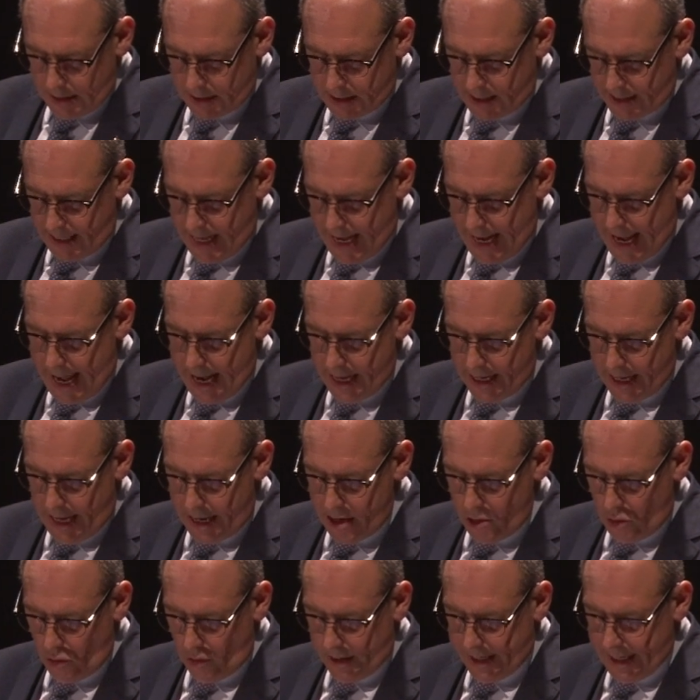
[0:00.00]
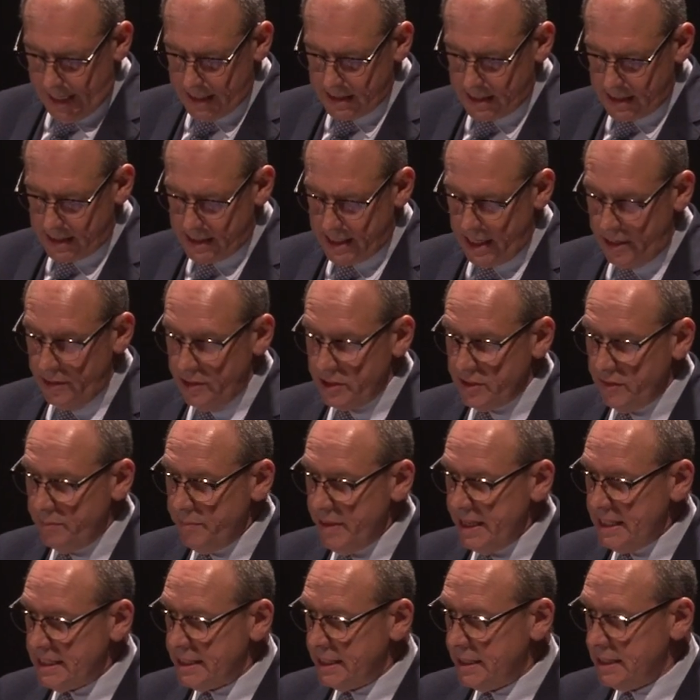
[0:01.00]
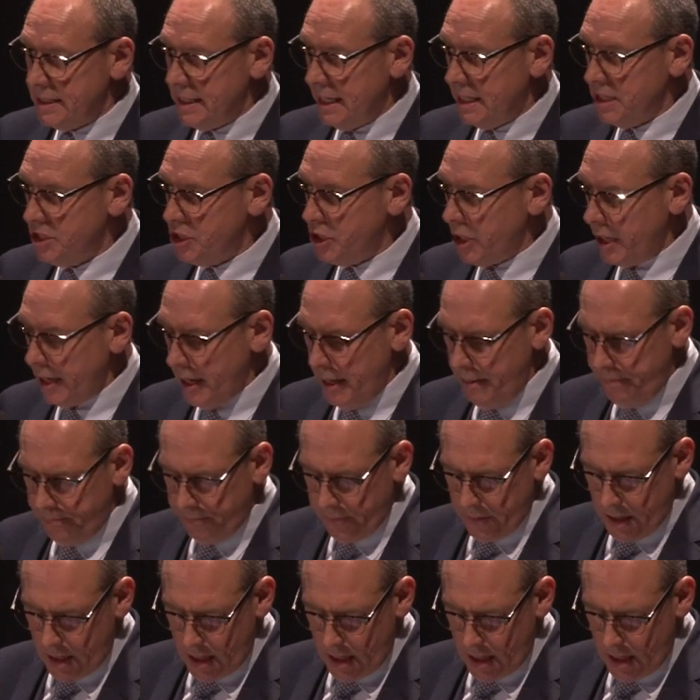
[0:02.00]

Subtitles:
To that end, I organised a series of meetings last year